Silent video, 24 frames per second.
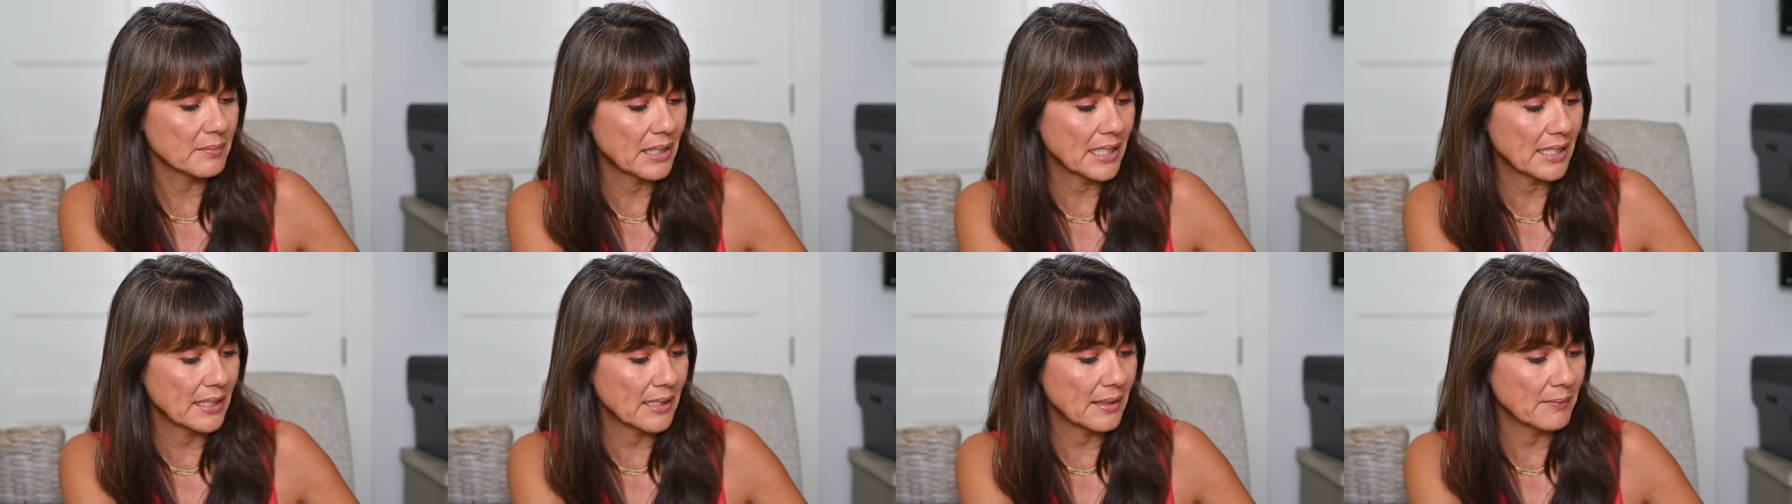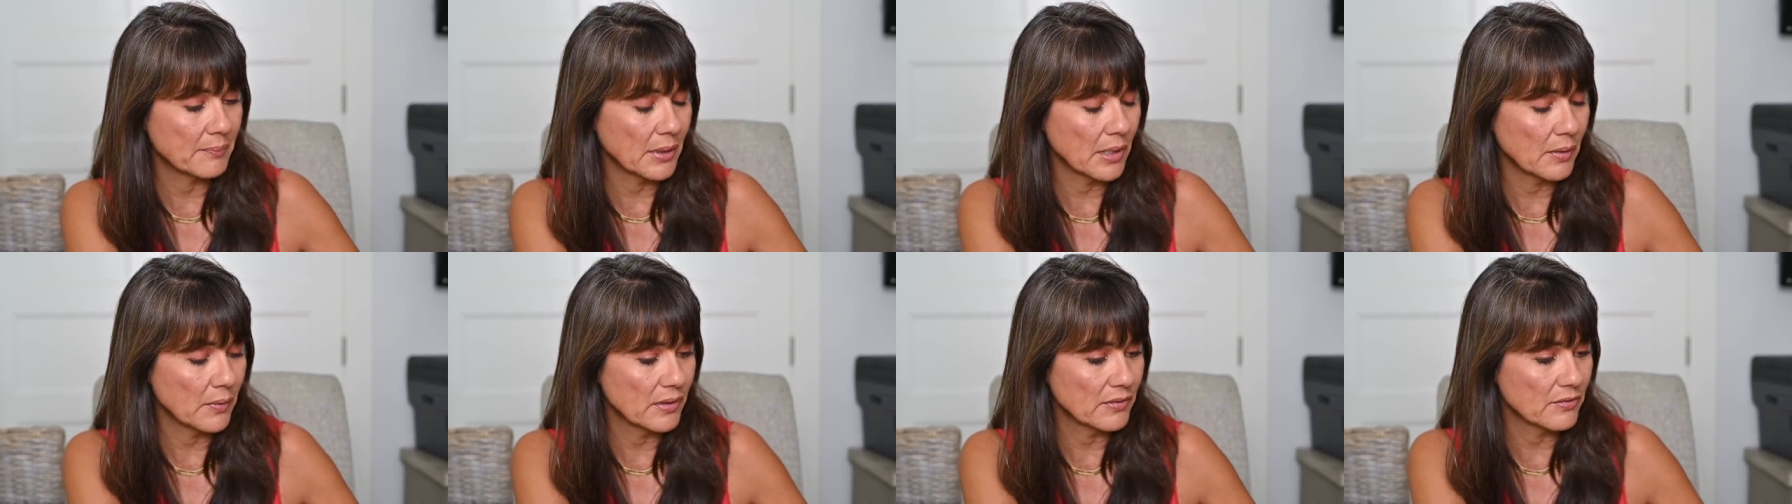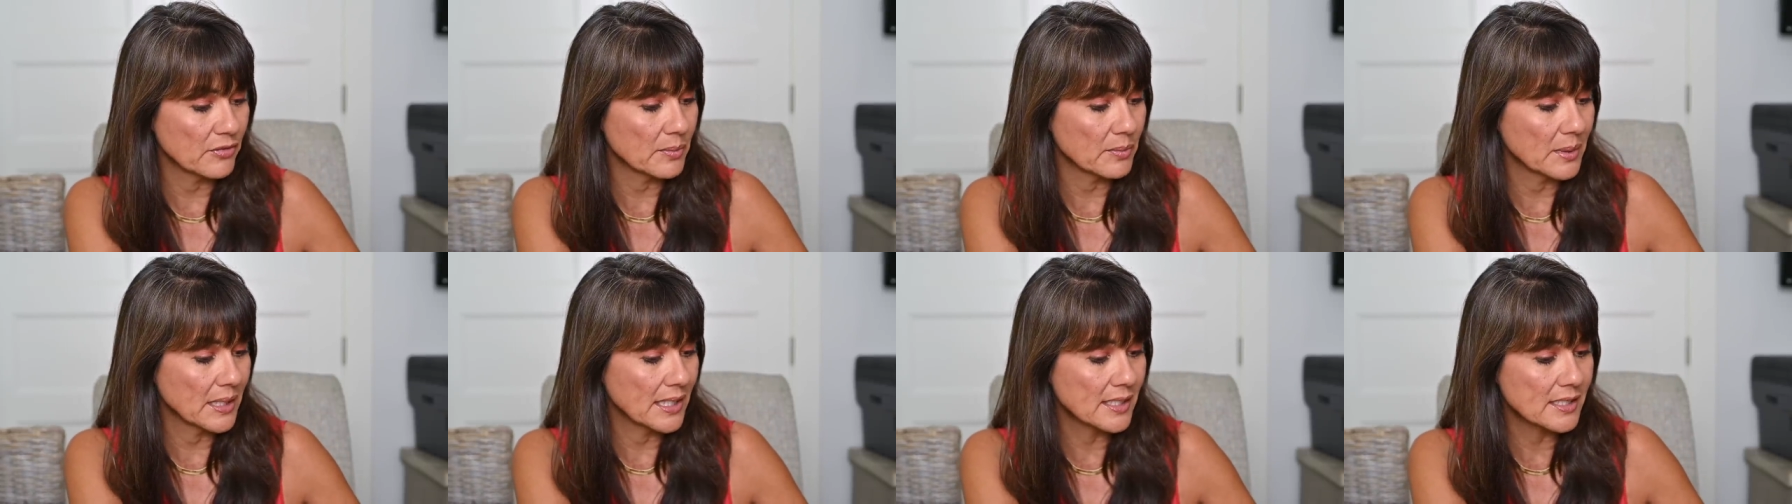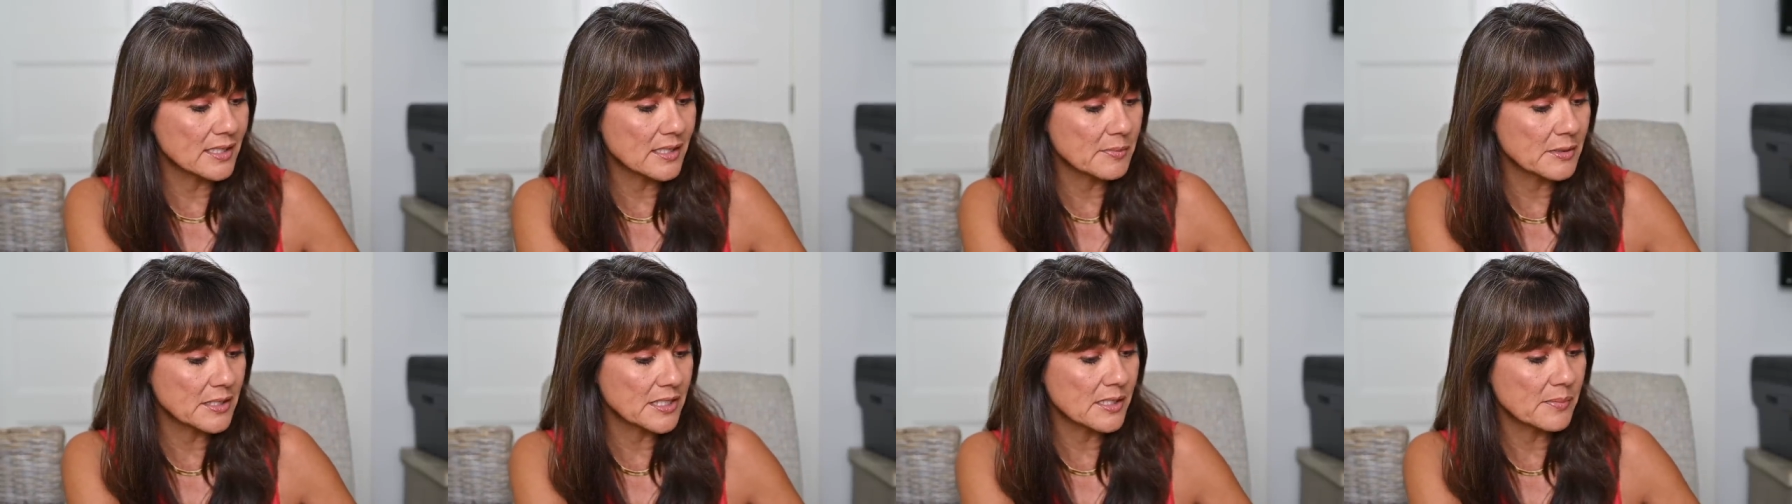My, I bought one for my
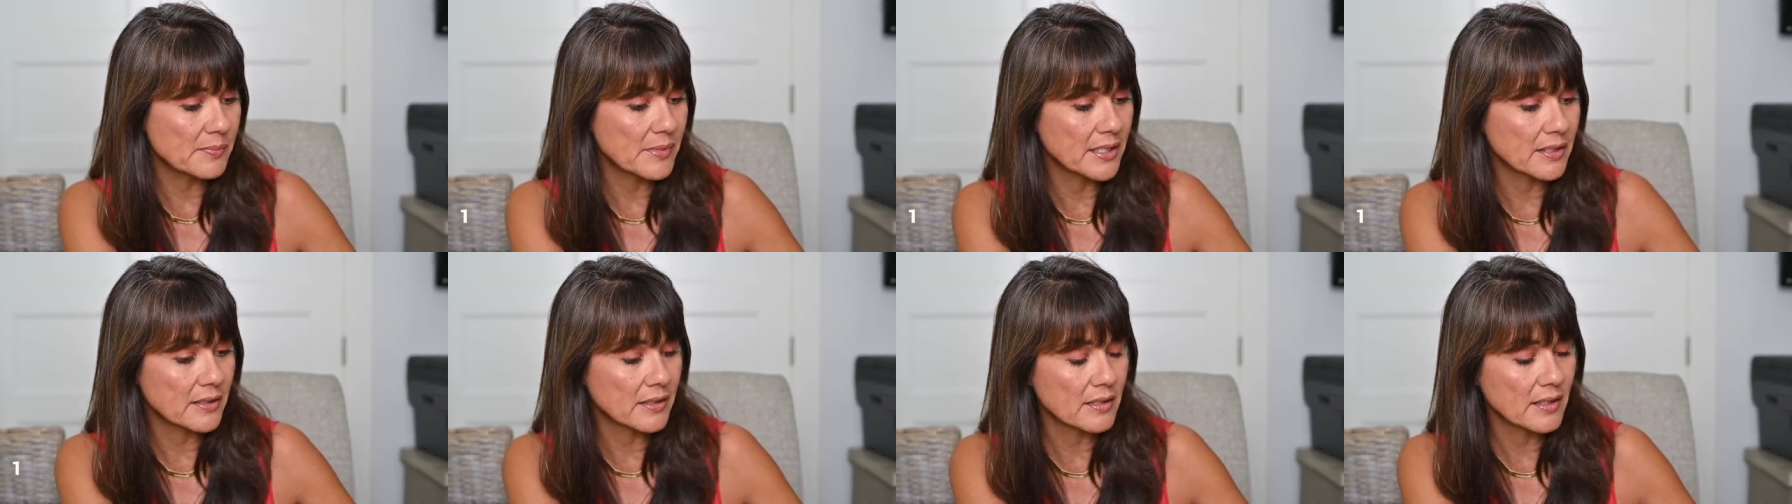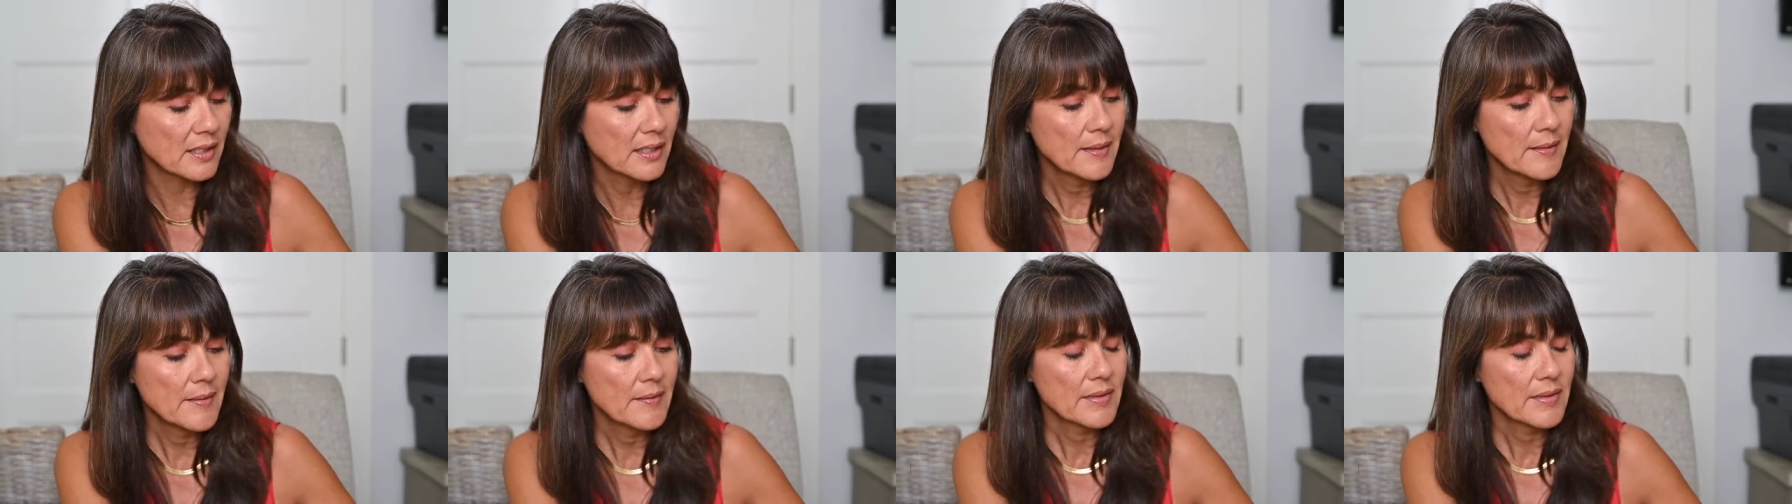husband's mirror.